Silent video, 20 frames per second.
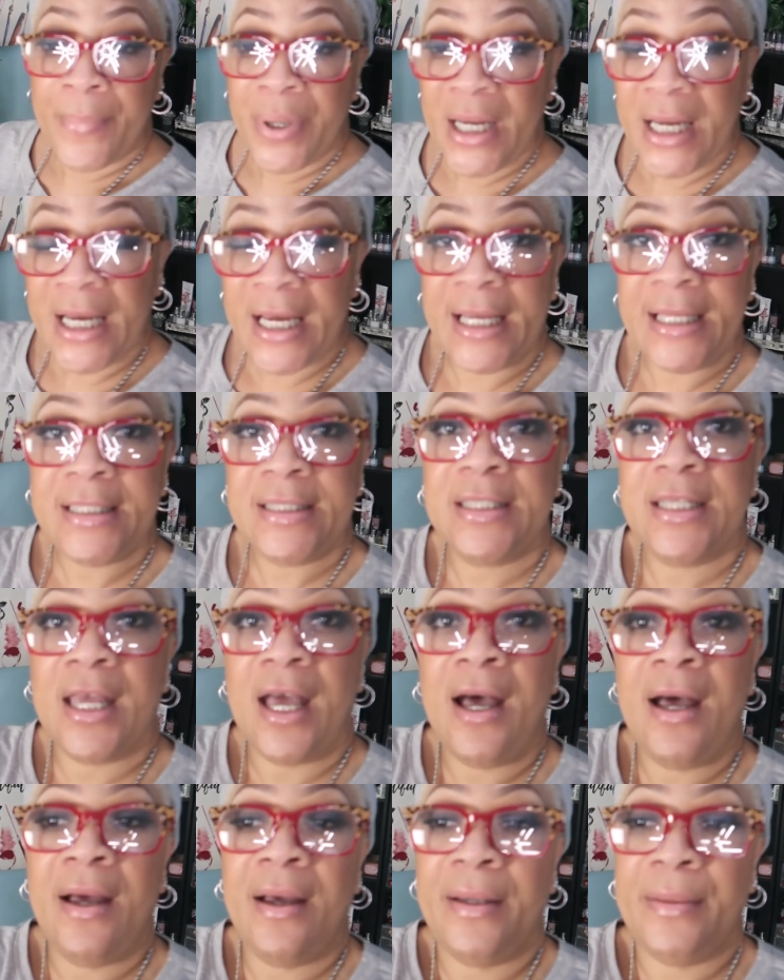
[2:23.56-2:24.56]
but
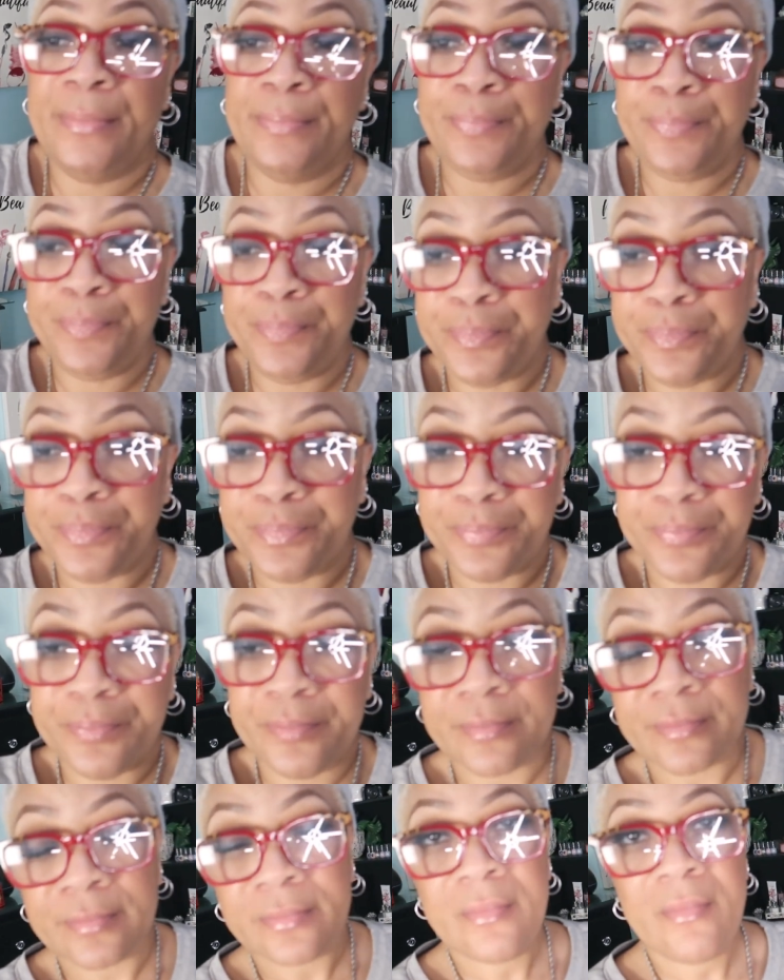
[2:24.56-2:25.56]
um
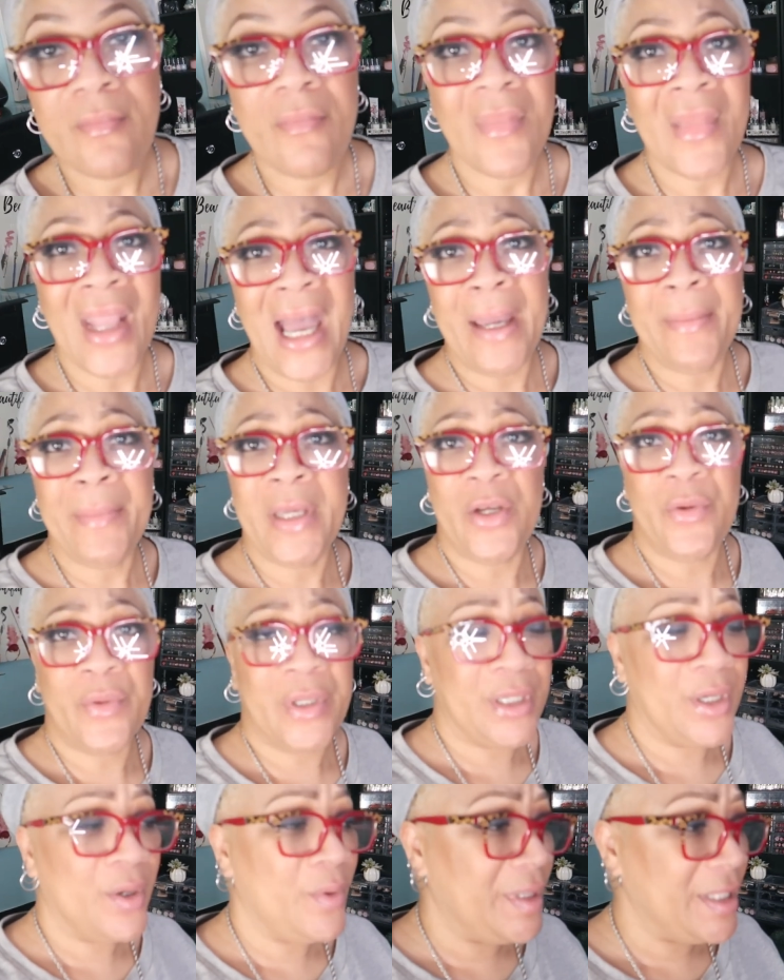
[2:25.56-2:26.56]
I'm getting
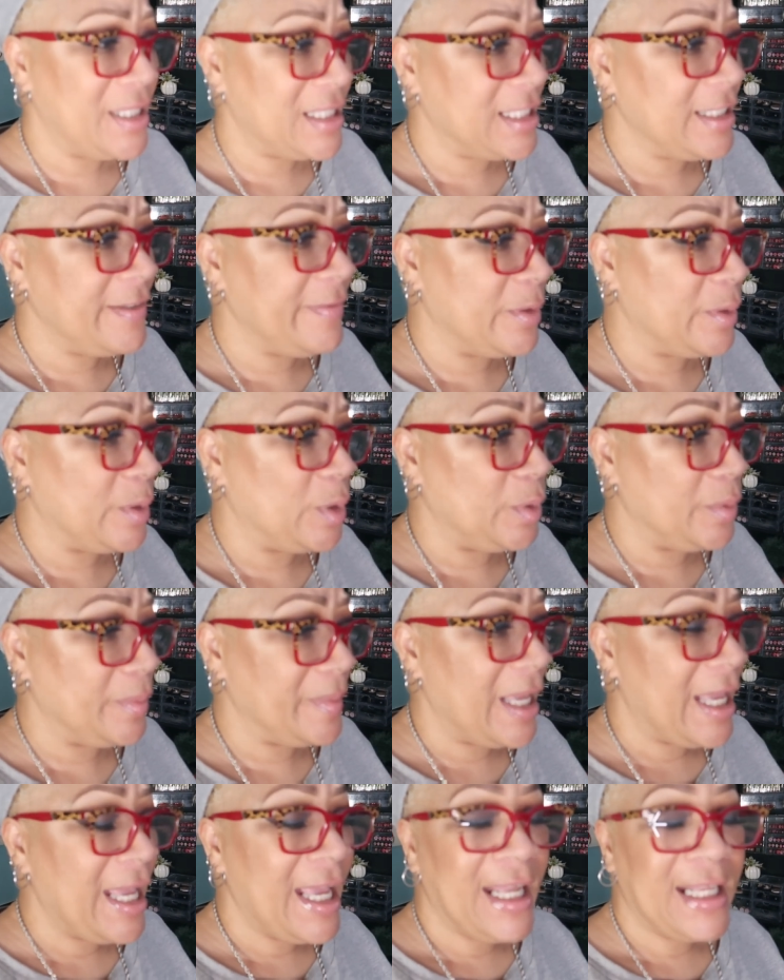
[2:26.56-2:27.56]
ready to go in this living
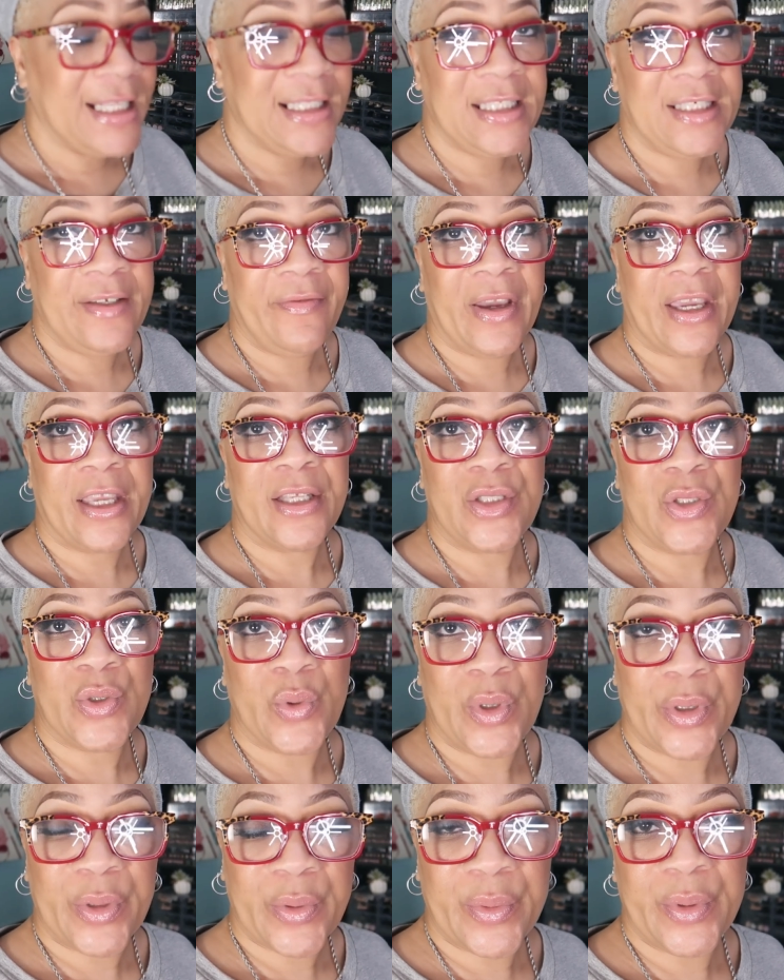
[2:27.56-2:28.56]
room and see if I can
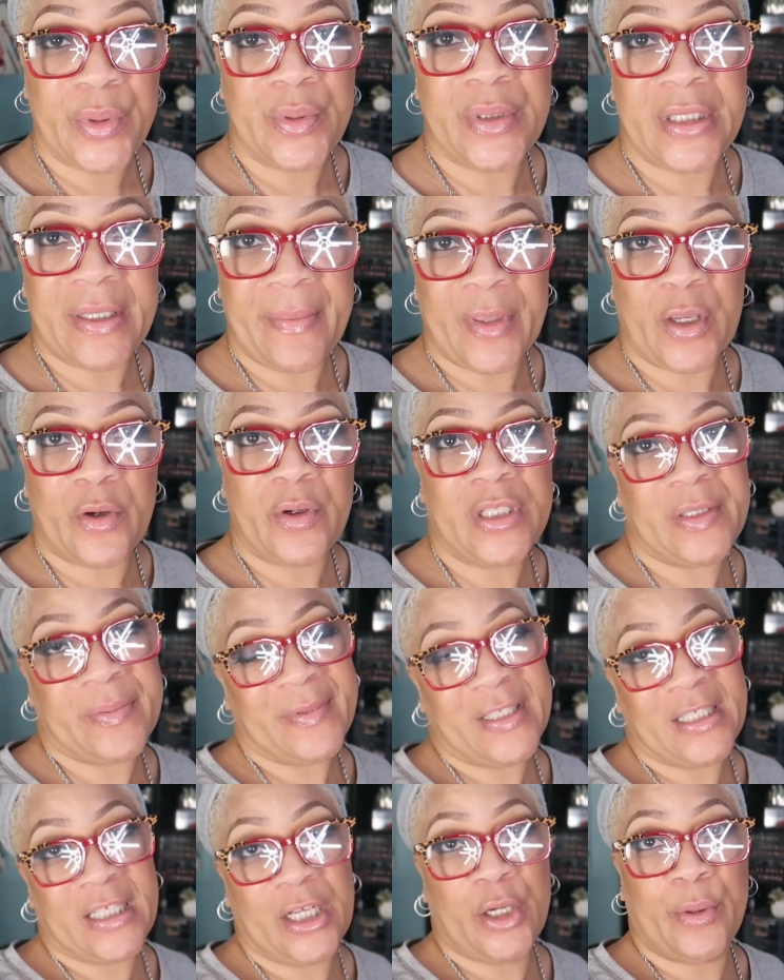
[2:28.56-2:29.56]
sort through some of the
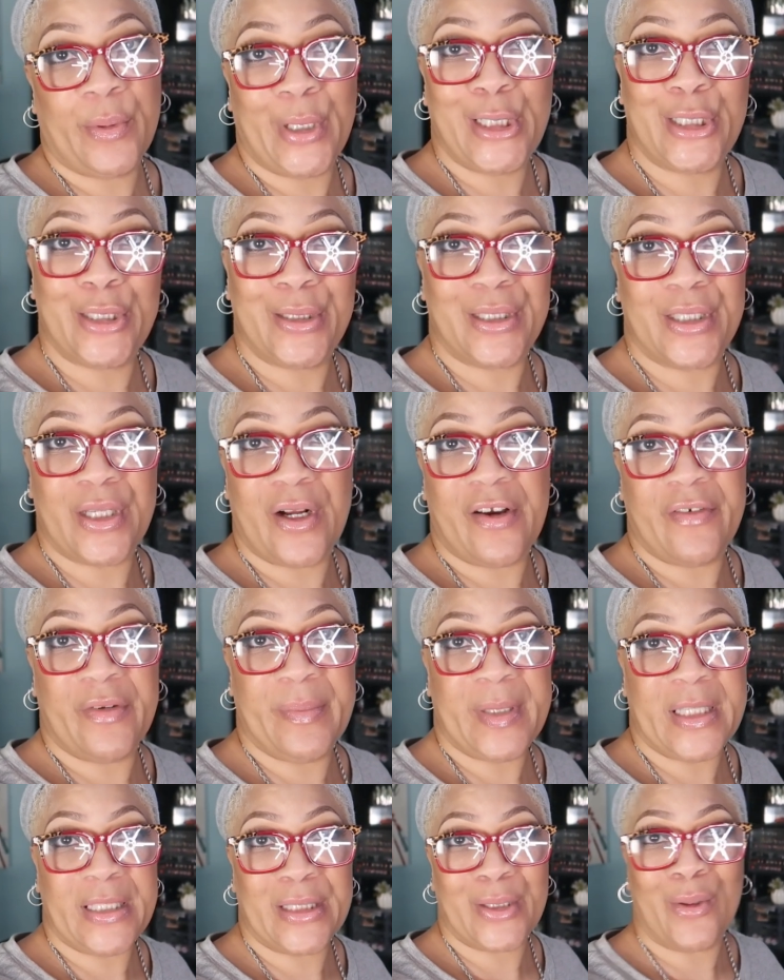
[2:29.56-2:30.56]
Christmas decorations. Sorry for
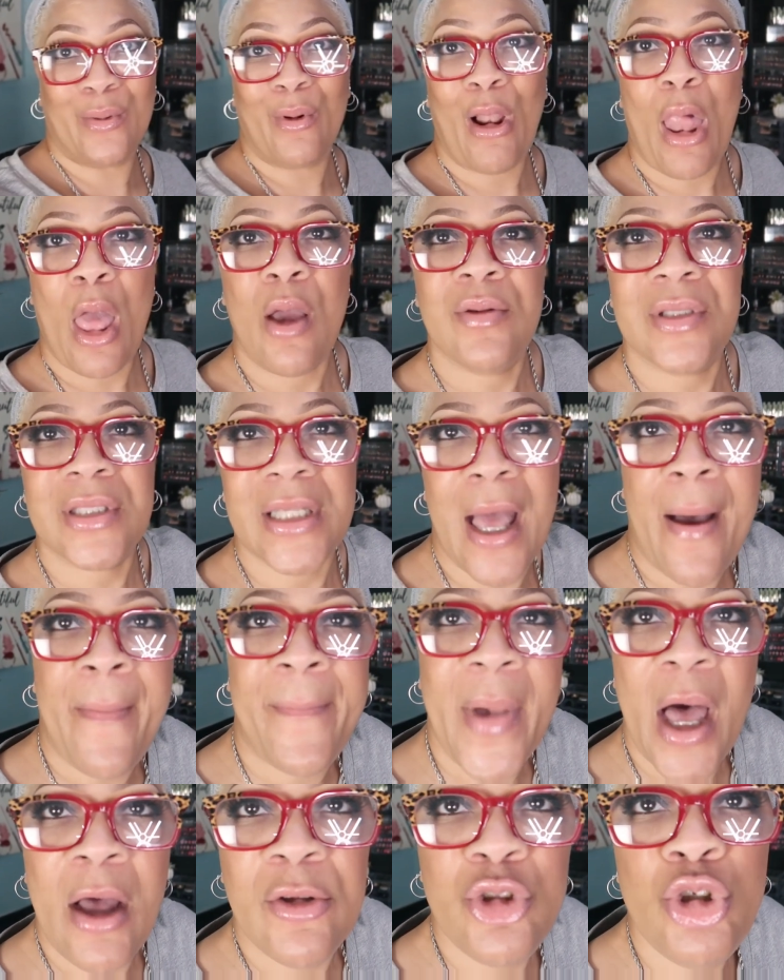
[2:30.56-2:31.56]
being so close
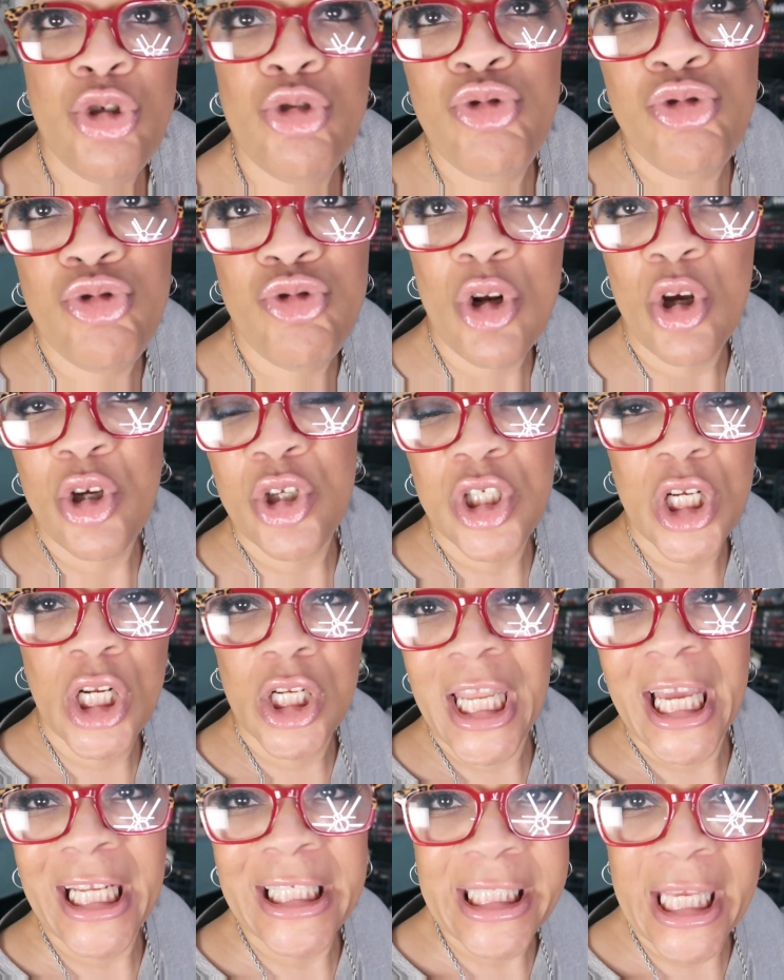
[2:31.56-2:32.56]
up on you. You know you
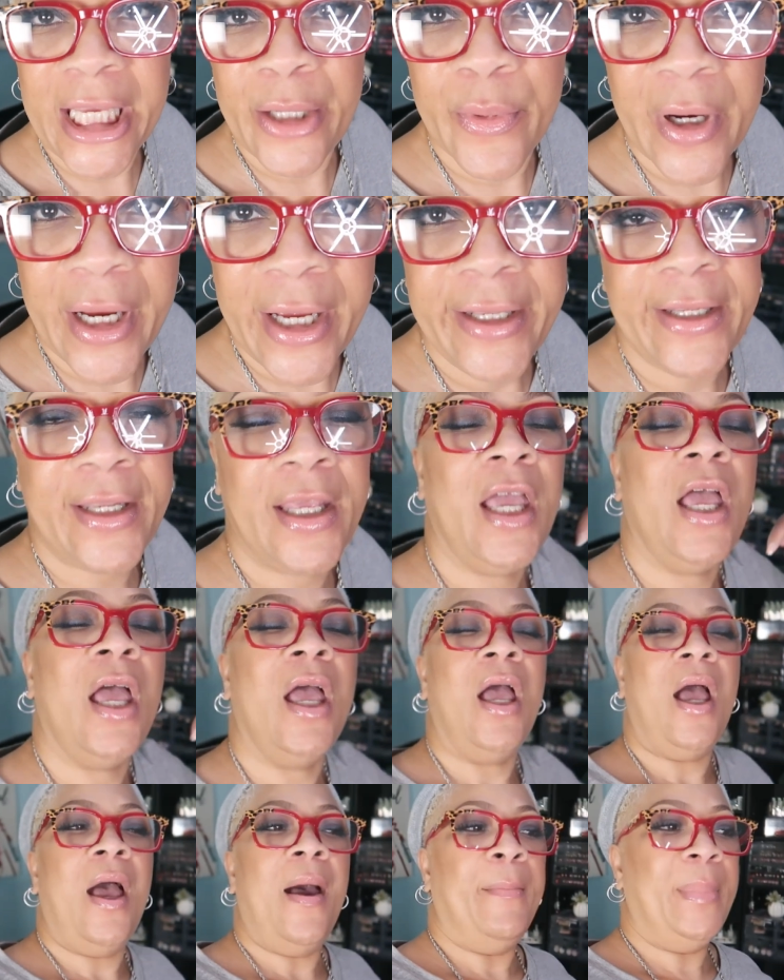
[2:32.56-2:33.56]
don't like that, right?
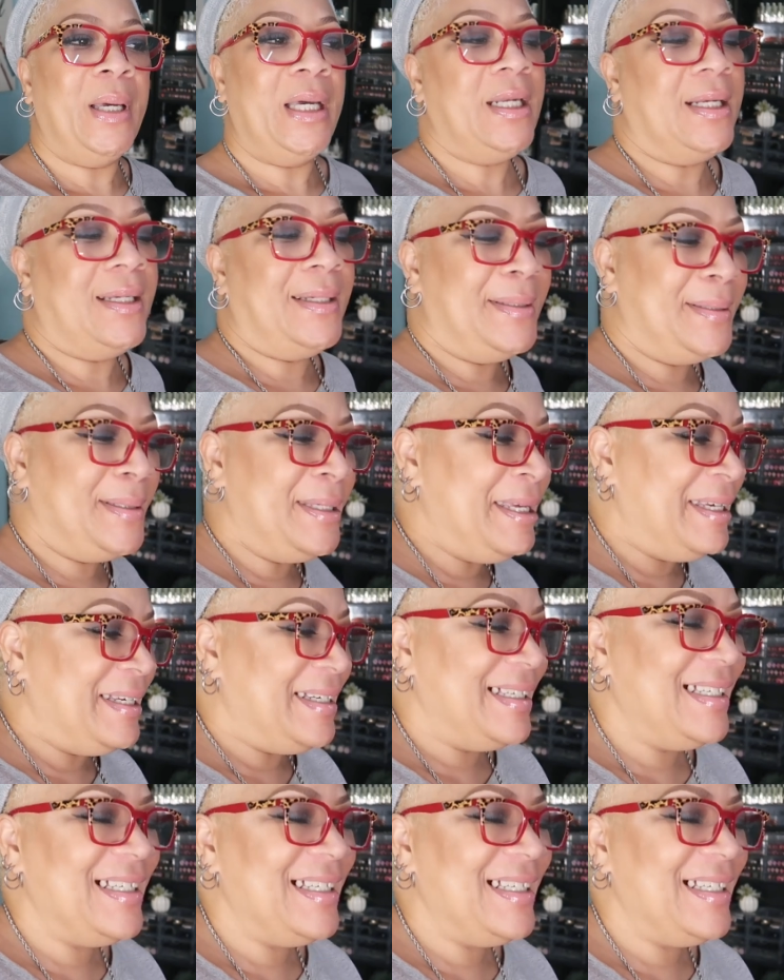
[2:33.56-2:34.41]
But um